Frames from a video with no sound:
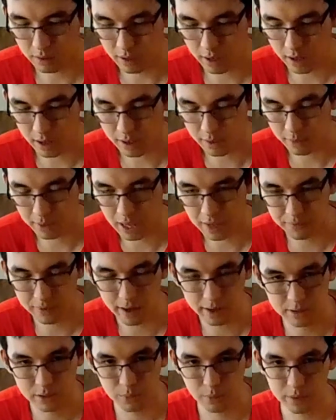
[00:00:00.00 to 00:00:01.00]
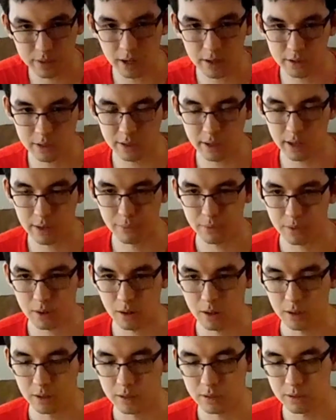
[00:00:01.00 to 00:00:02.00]
or having action orientation in that
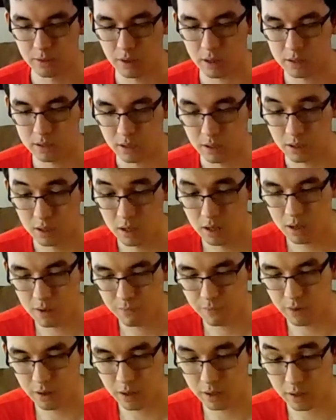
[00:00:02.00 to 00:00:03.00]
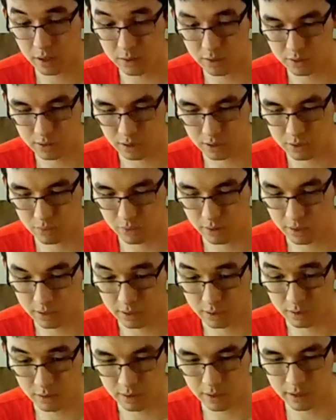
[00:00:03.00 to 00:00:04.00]
regard. So that's a very interesting story to
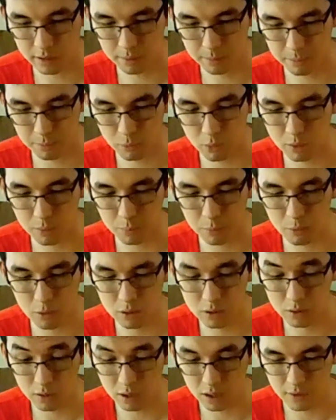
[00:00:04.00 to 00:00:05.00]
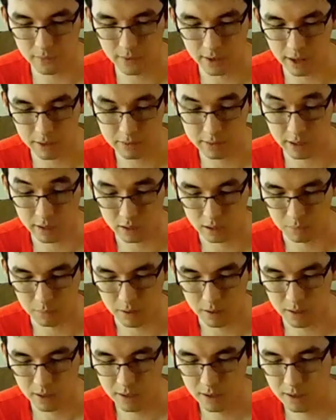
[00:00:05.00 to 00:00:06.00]
tell. Not more so than even how side could
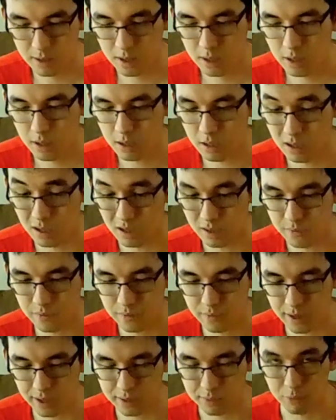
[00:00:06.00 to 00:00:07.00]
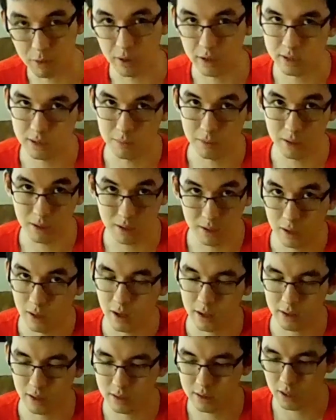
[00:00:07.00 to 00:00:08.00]
be. If that relates to me,
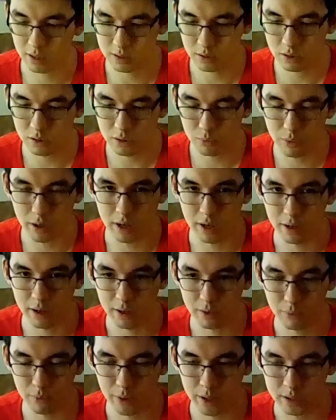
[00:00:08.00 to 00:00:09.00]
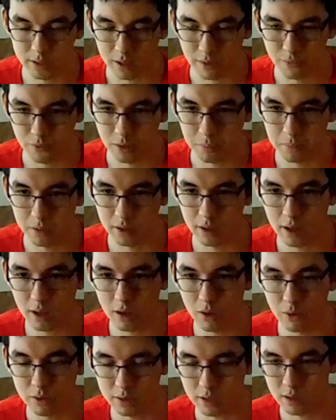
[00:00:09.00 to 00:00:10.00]
I guess that's usually the way it originates from, but not
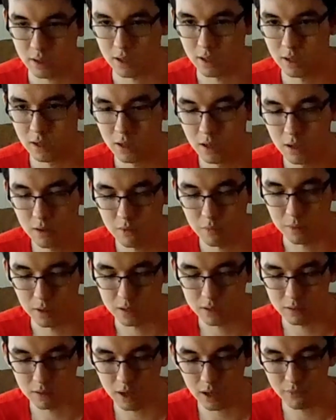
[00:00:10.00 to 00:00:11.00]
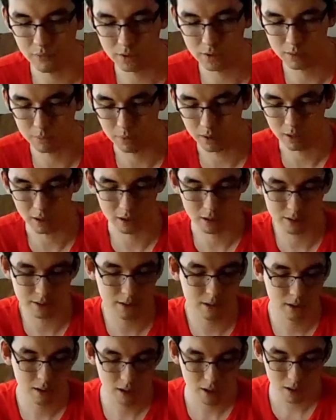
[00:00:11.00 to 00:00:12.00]
always like that for me. So not even just me, I
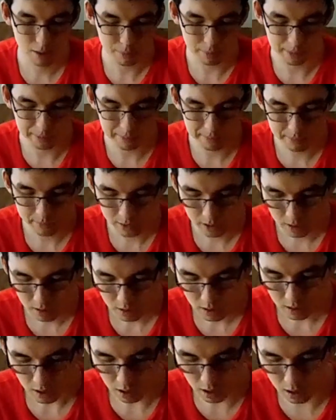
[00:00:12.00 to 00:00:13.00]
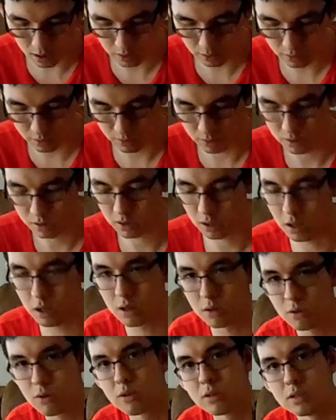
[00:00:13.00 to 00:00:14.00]
guess. But honor curse
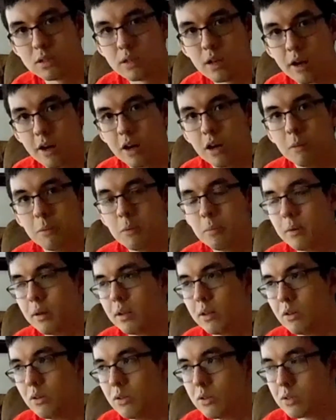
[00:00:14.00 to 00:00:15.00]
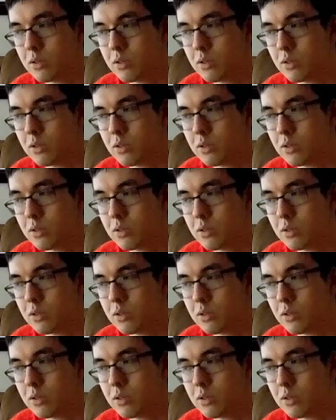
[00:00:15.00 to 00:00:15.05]
is terrible, man.